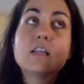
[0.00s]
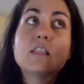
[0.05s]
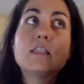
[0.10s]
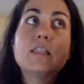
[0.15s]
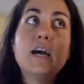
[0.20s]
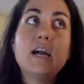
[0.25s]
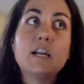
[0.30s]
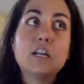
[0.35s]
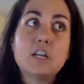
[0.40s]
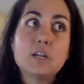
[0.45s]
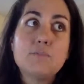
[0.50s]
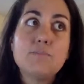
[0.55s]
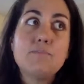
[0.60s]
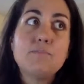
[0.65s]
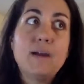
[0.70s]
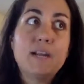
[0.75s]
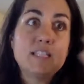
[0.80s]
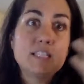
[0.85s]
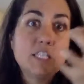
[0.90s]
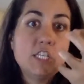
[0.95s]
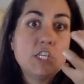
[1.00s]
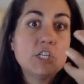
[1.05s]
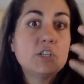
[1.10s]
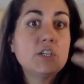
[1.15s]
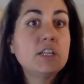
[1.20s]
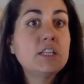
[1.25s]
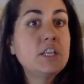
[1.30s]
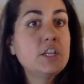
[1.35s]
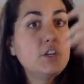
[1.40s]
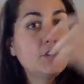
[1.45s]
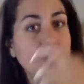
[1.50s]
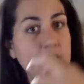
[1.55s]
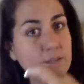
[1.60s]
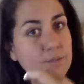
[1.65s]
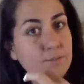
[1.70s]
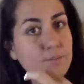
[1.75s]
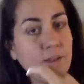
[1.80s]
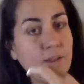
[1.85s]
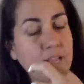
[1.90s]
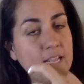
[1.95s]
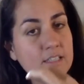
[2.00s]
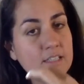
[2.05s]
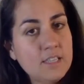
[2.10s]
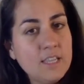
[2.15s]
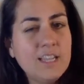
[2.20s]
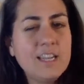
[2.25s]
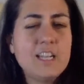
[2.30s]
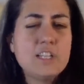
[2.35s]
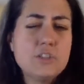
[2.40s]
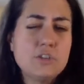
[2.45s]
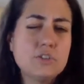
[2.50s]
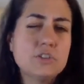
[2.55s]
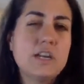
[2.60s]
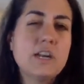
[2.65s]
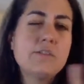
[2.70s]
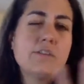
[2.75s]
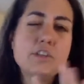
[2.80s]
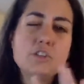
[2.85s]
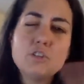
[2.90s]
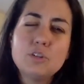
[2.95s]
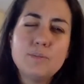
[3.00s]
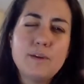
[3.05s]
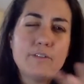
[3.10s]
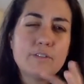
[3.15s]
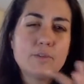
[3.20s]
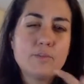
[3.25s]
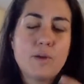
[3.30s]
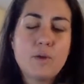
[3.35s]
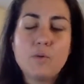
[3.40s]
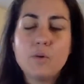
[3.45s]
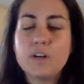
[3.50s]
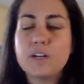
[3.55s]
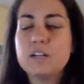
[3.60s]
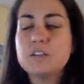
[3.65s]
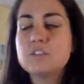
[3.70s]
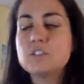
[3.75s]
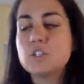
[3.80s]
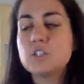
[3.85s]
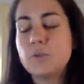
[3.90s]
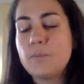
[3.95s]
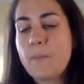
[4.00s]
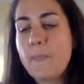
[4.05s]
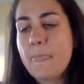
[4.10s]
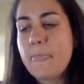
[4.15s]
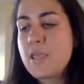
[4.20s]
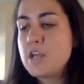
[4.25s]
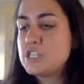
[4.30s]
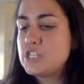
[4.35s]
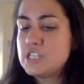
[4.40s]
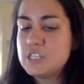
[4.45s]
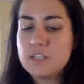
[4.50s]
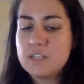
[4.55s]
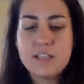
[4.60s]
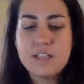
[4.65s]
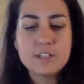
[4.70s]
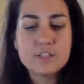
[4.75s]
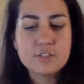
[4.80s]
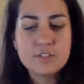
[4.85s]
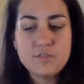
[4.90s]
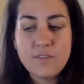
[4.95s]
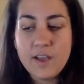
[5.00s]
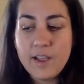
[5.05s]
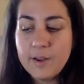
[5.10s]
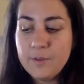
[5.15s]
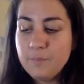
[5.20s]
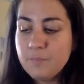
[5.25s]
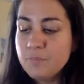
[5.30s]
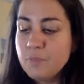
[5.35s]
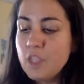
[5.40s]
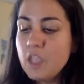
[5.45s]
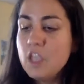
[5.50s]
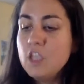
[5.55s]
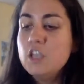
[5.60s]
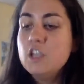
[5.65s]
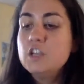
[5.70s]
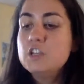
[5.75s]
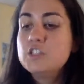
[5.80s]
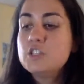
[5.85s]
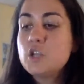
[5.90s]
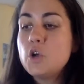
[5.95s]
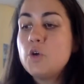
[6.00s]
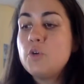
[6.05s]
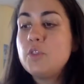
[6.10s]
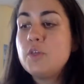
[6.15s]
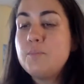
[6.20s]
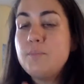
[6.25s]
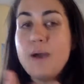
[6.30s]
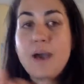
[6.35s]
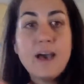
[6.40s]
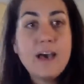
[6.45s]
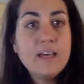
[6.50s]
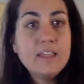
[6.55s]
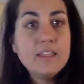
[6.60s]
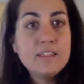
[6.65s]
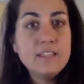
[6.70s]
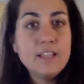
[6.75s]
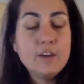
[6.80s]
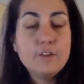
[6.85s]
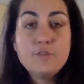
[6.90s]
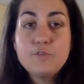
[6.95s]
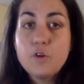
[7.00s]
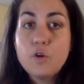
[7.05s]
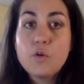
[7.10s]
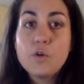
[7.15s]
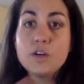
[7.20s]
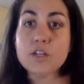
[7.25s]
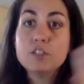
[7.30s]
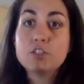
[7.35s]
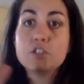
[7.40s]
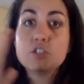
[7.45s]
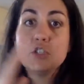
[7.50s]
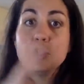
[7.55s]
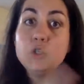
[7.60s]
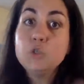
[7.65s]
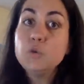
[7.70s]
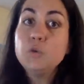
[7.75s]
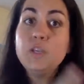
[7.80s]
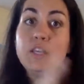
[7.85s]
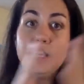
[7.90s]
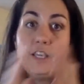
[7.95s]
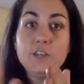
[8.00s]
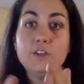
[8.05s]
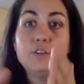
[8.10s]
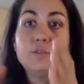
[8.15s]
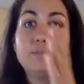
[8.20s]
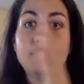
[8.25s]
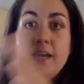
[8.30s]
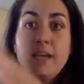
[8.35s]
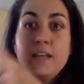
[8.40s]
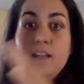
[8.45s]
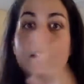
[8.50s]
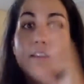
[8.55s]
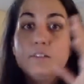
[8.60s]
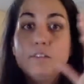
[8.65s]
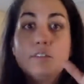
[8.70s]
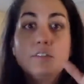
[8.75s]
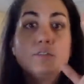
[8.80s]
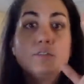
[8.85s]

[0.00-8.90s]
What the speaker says: that bacteria that you're implanting. And I told her I already do them after my workout. So she said, that's fine. So the path now forward is to heal my